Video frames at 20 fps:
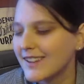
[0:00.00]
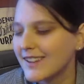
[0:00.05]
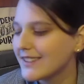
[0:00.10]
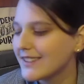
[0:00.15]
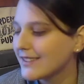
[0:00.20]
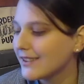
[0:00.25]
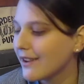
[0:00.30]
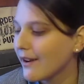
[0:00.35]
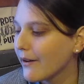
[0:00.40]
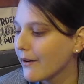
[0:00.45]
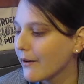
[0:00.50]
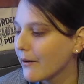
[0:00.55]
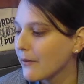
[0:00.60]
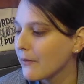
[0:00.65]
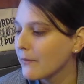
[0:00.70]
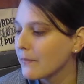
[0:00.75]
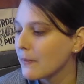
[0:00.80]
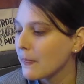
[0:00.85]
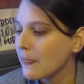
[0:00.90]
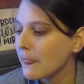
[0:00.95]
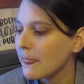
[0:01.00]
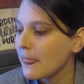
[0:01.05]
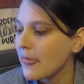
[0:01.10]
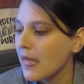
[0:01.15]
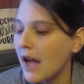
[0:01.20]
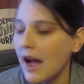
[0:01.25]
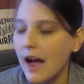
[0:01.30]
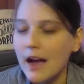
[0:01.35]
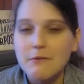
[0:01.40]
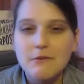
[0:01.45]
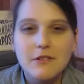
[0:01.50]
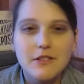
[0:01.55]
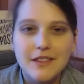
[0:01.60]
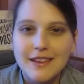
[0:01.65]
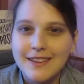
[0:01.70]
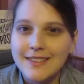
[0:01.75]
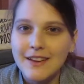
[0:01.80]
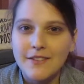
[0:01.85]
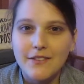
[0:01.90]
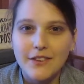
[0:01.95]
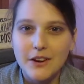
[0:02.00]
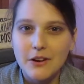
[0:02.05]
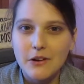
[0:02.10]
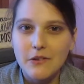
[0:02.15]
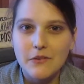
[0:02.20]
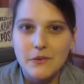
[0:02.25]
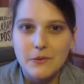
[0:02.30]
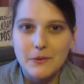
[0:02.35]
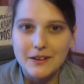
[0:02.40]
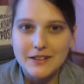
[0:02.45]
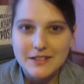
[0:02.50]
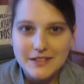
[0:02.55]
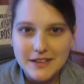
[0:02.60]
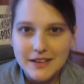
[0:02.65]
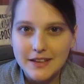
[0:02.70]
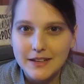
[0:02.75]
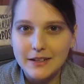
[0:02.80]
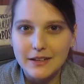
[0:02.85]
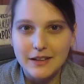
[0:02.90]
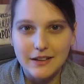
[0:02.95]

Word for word: So I will link that video if you want to see it,